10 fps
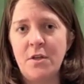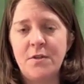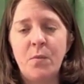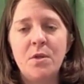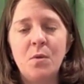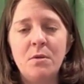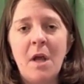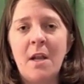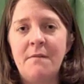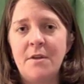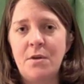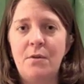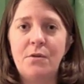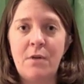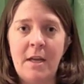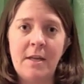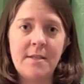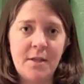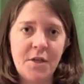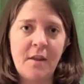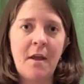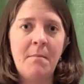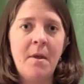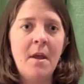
And so we do a lot of internal training, teaching them